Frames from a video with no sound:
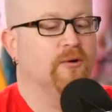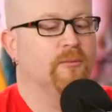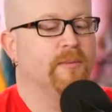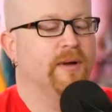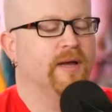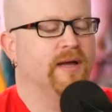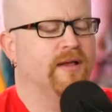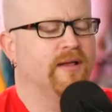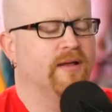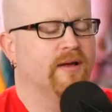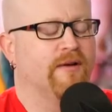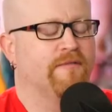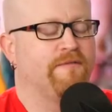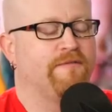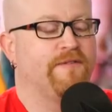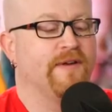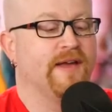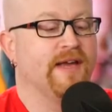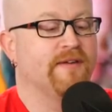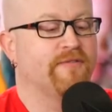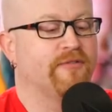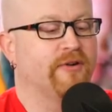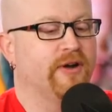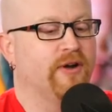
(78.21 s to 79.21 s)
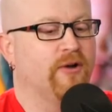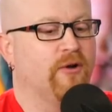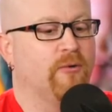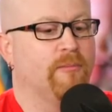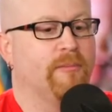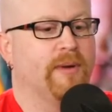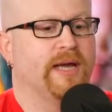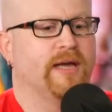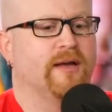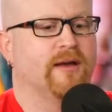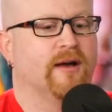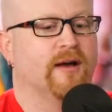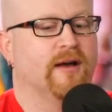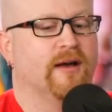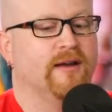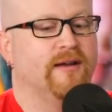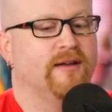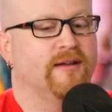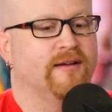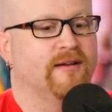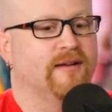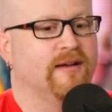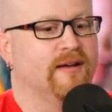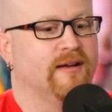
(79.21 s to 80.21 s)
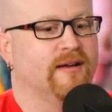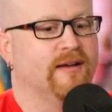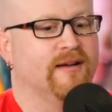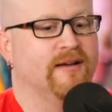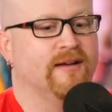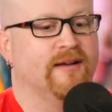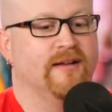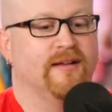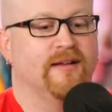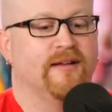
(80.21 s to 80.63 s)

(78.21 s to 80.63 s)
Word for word: my, a favorite? Oh my God, uh,